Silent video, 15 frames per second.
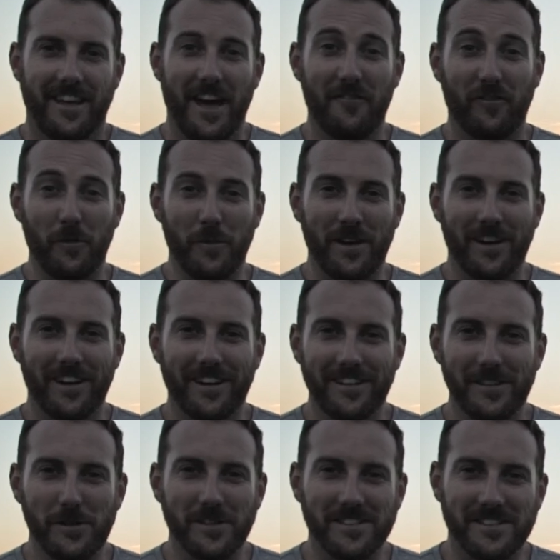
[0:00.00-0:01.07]
And from here,
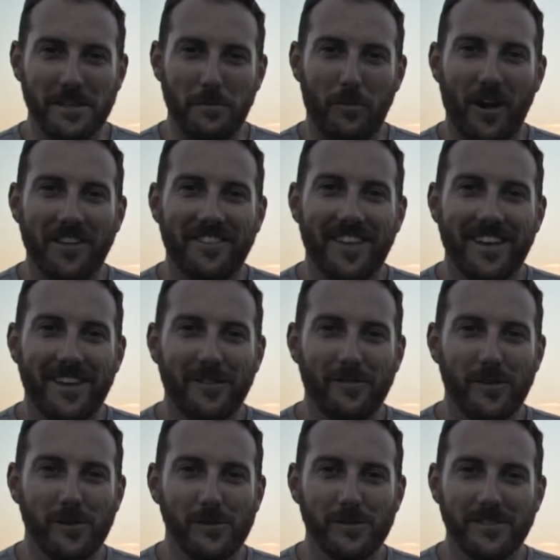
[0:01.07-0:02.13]
you can see breathtaking
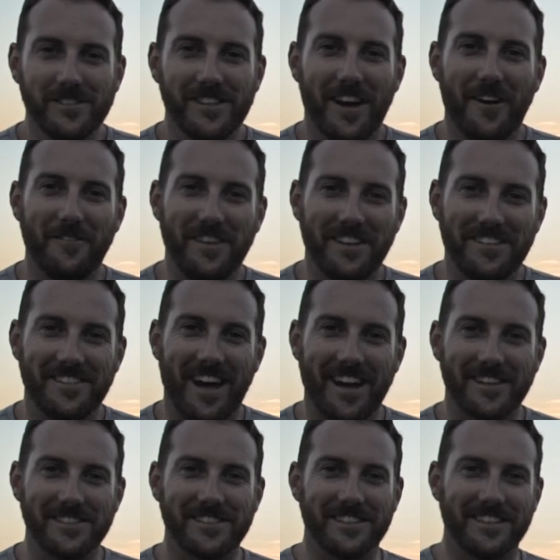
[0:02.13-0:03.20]
views of the
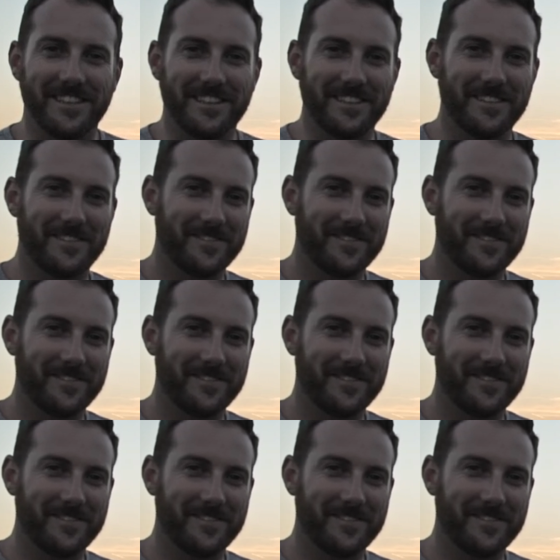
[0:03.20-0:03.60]
entire city.